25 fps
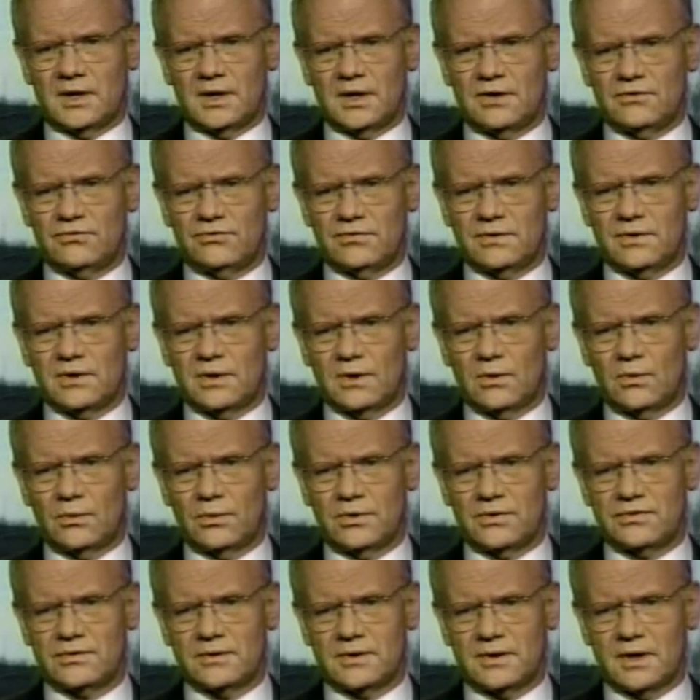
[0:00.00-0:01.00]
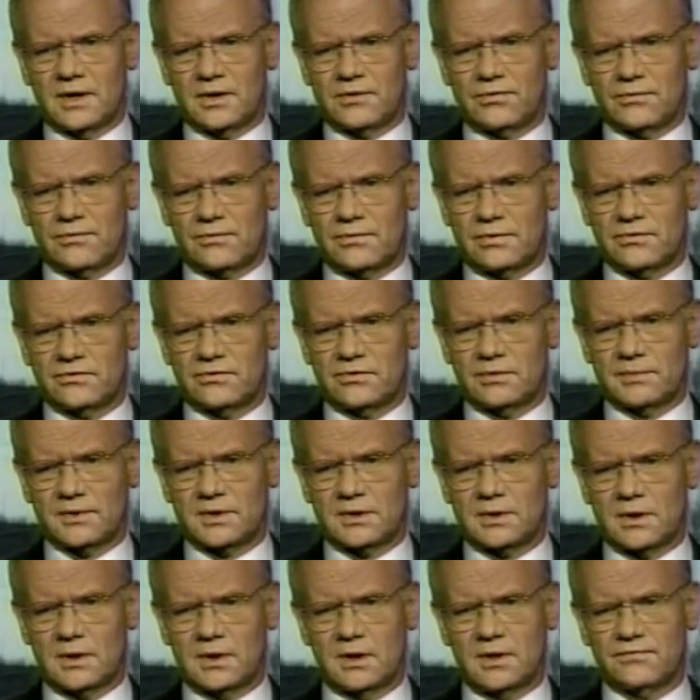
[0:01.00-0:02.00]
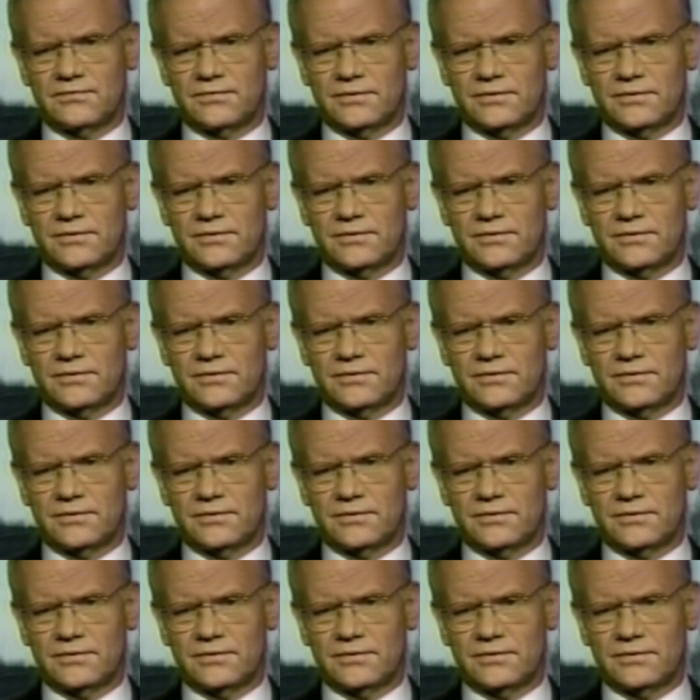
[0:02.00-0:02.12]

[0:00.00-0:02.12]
As you know, with the death of Christa McAuliffe,